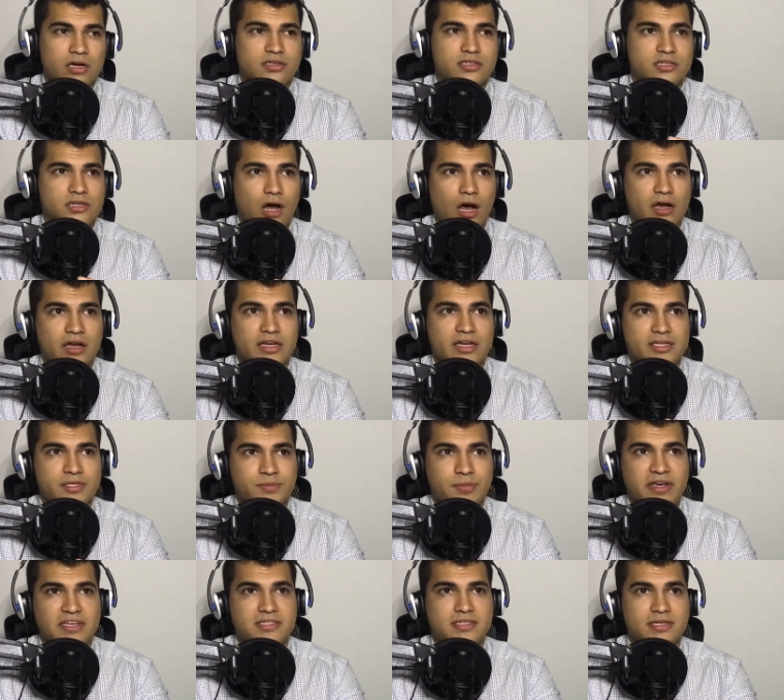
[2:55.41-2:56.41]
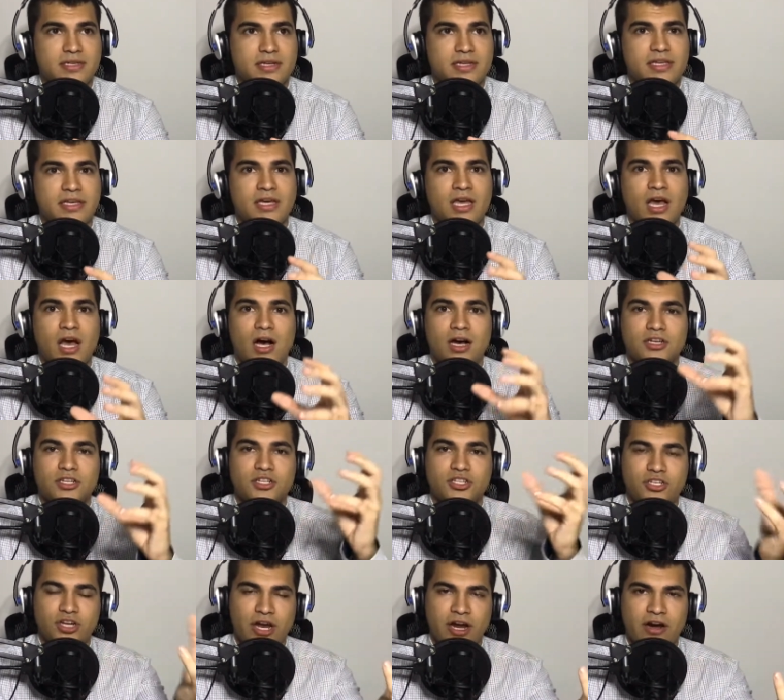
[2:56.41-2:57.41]
A stock is basically a
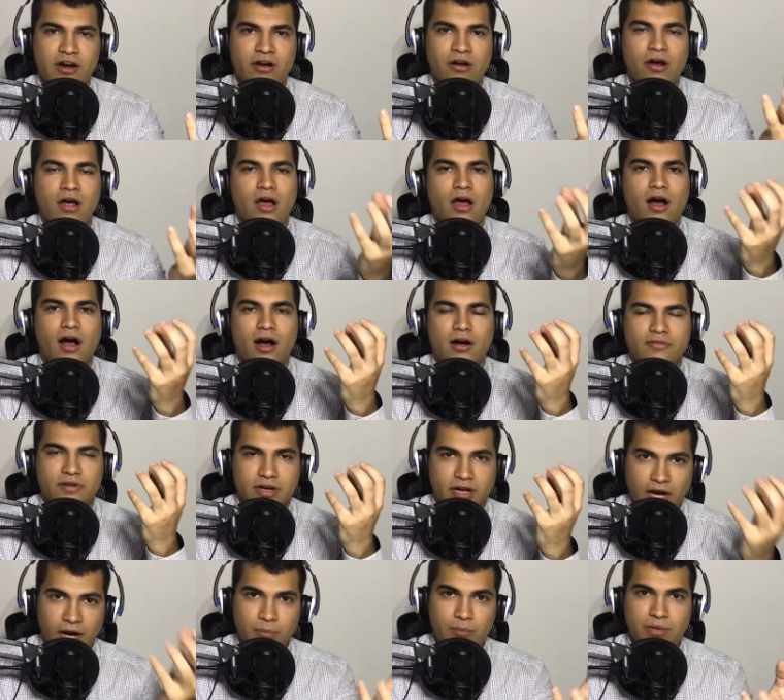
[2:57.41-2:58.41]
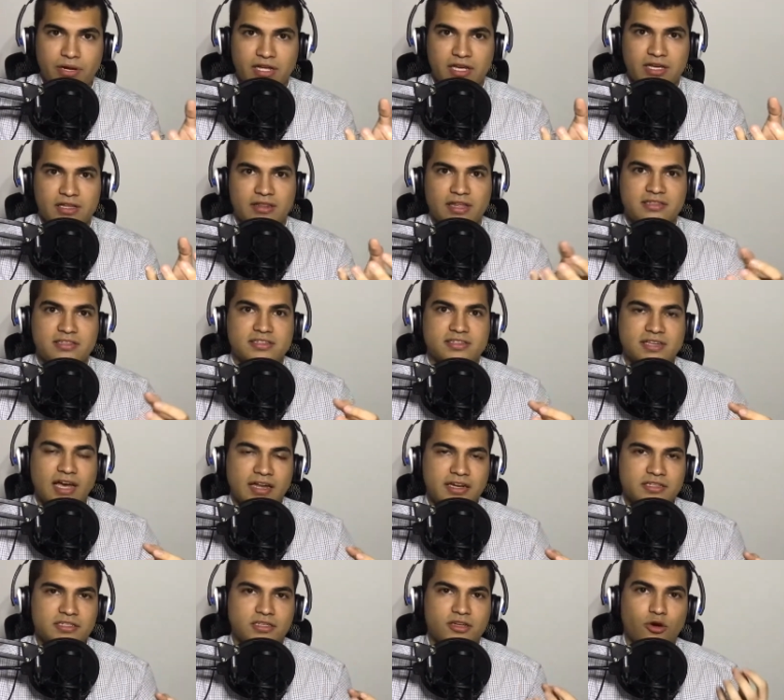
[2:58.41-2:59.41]
share of a company that
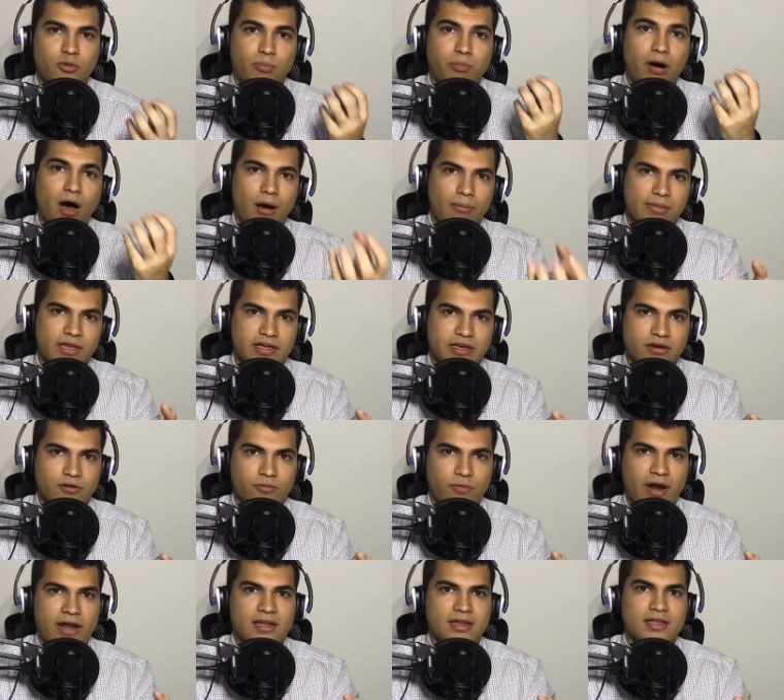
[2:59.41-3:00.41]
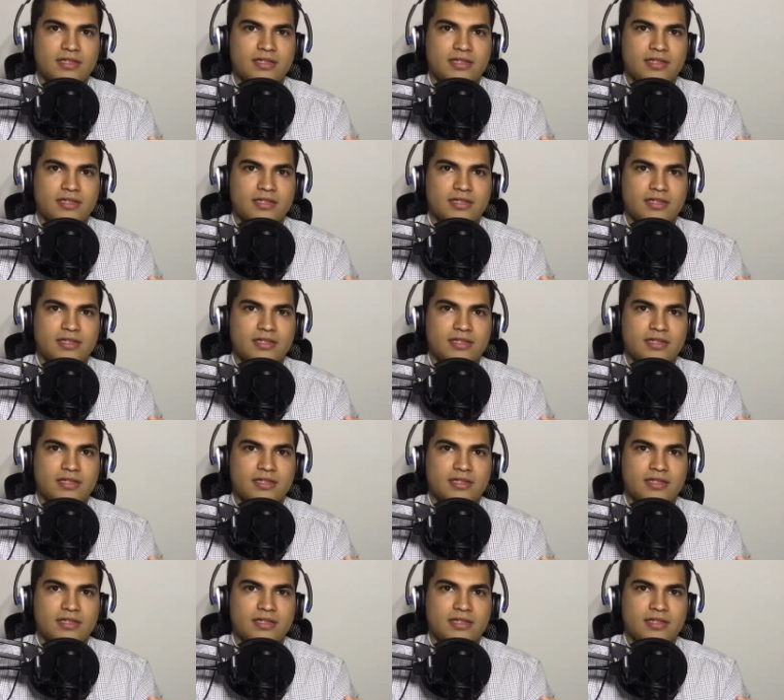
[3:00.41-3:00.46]
decided to go public, right?